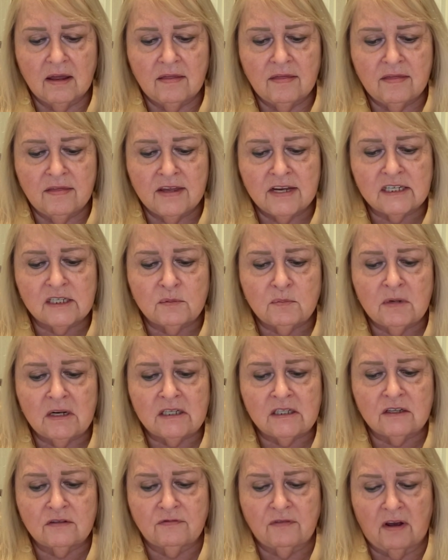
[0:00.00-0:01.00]
this
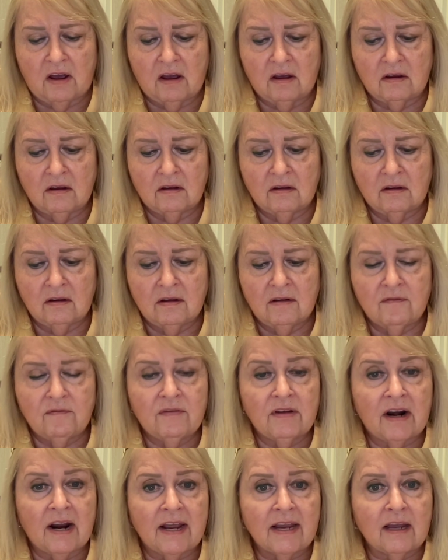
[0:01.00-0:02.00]
mitzvah
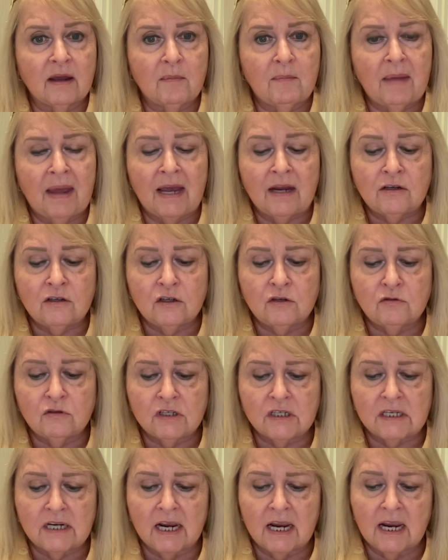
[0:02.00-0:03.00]
that I command you
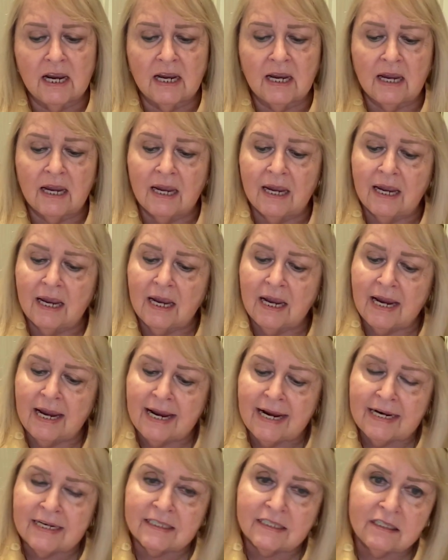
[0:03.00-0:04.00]
today
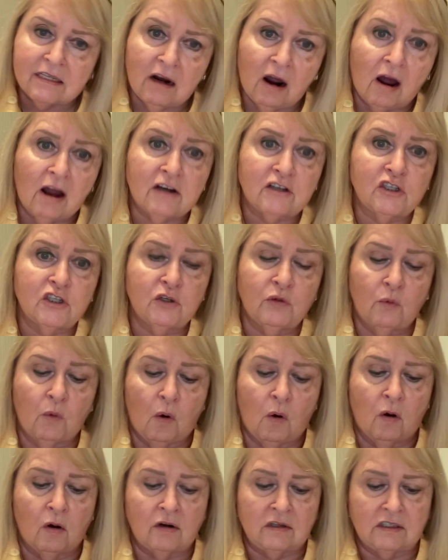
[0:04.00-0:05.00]
is not too
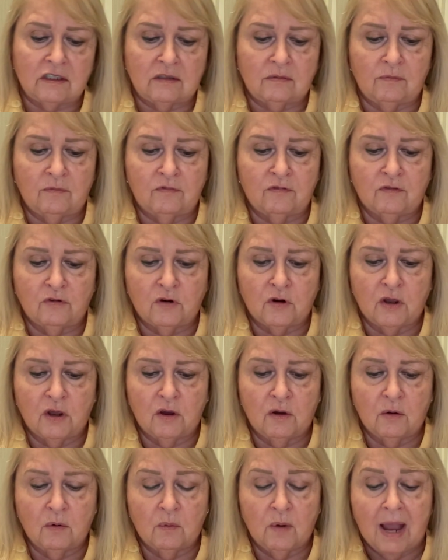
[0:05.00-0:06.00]
awesome for
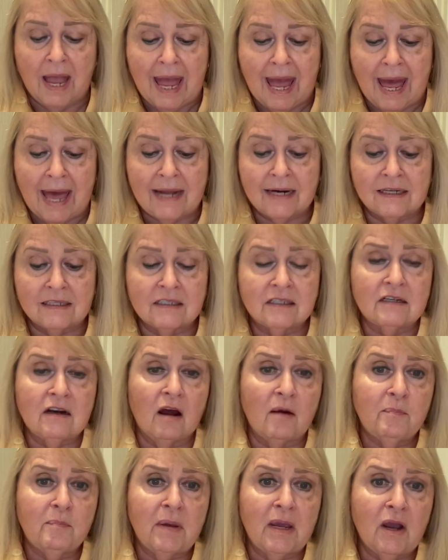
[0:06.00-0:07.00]
you, and it's
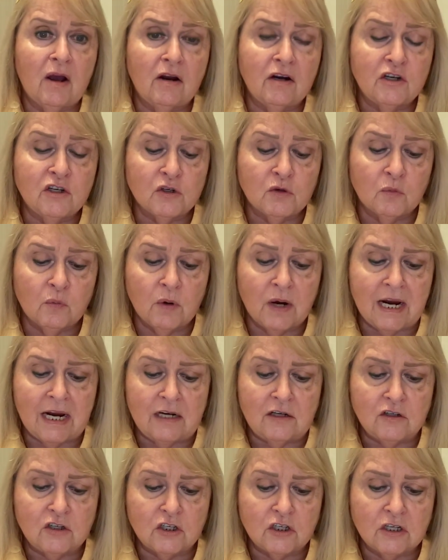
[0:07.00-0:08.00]
not beyond your
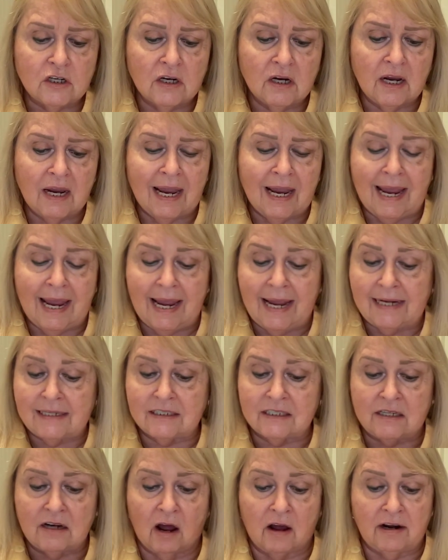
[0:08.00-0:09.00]
reach.
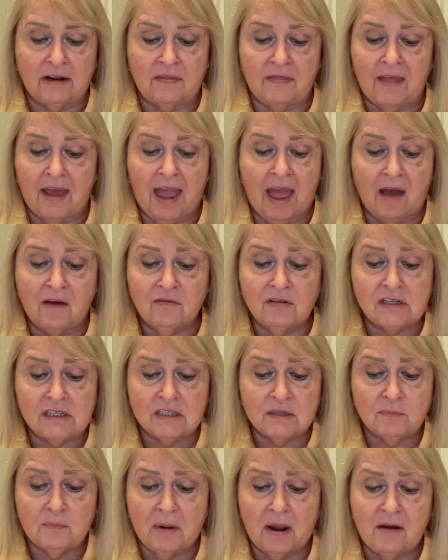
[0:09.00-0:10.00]
It's not in the heavens
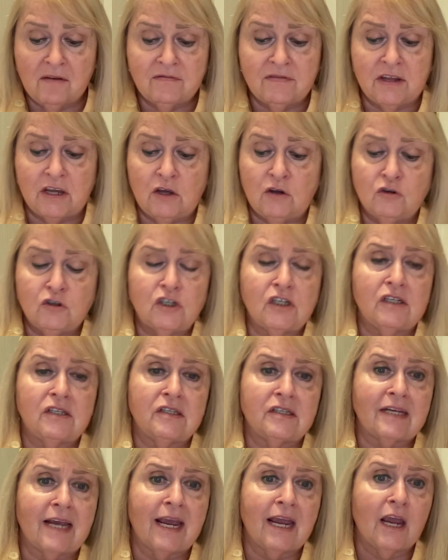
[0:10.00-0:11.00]
above that you should
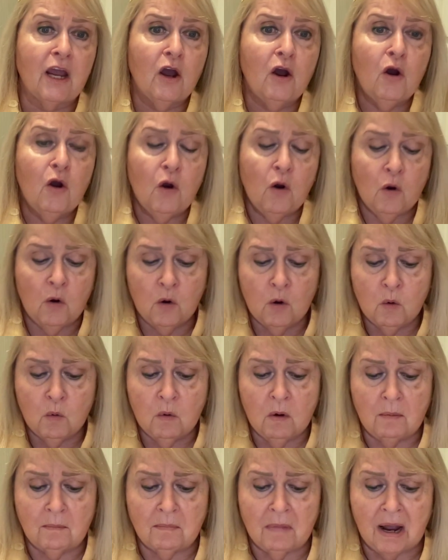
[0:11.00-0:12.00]
say, who
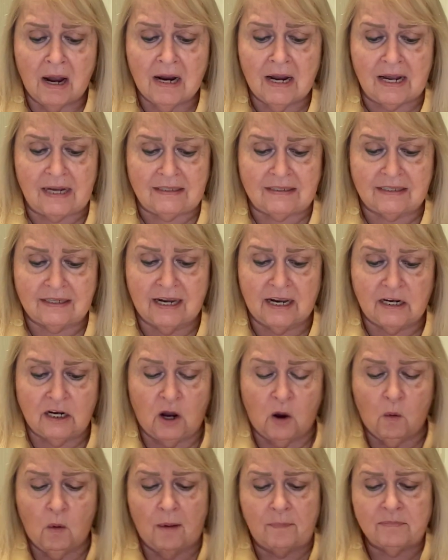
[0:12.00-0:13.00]
among us can
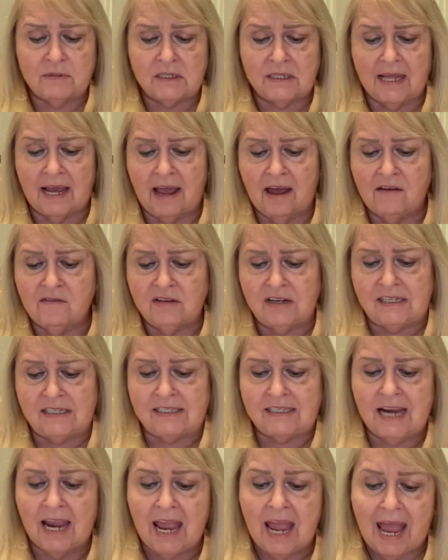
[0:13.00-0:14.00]
go up to the
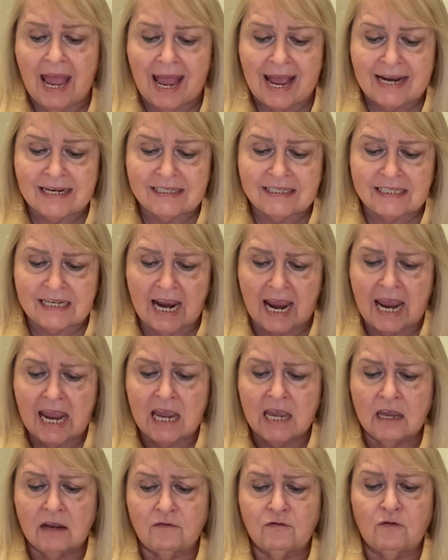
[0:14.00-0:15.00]
heavens and
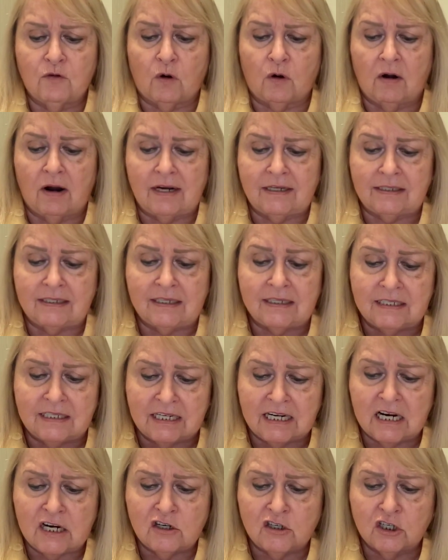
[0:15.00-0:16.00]
take it for us and
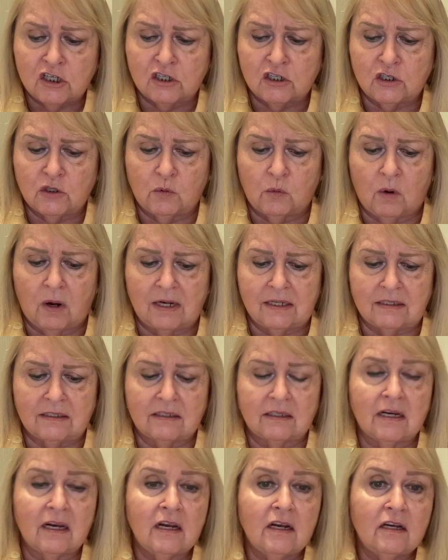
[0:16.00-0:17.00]
teach it to
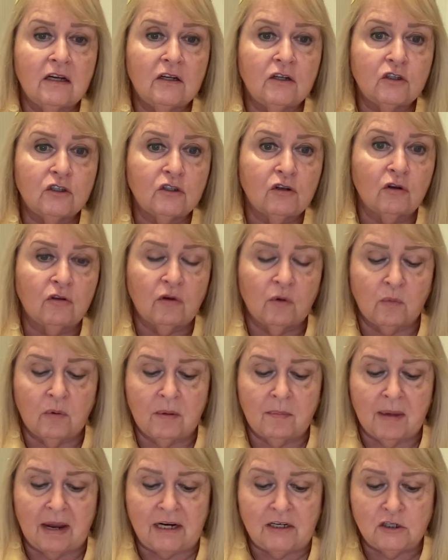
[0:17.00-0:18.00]
us so that we
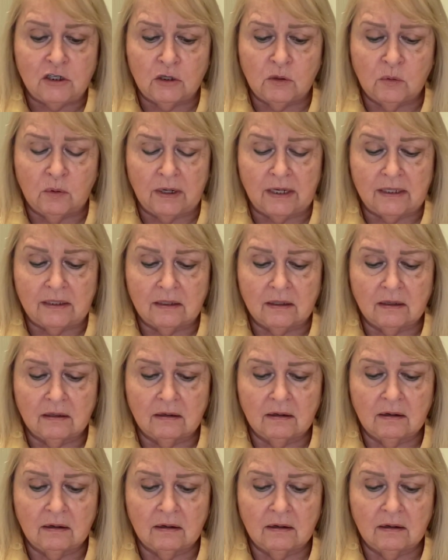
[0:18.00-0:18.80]
may do it?